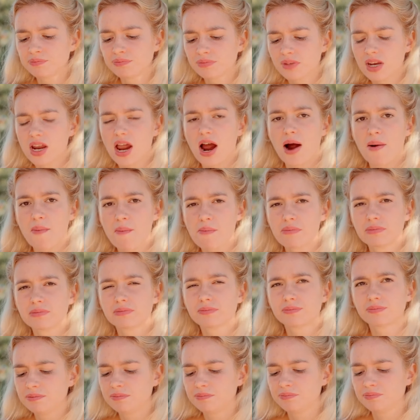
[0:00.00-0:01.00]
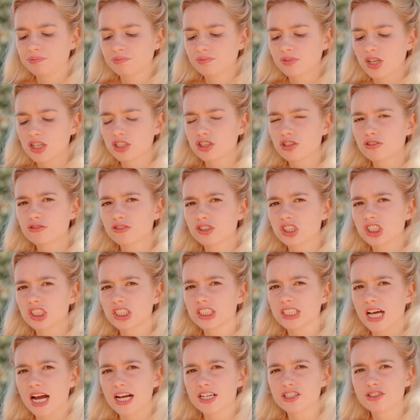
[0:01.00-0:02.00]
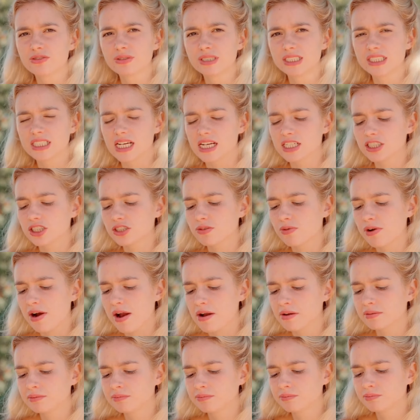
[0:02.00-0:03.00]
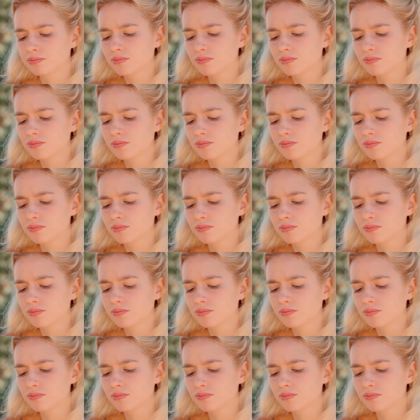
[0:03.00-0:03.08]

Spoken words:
Yeah, a sort of cidery taste we're in.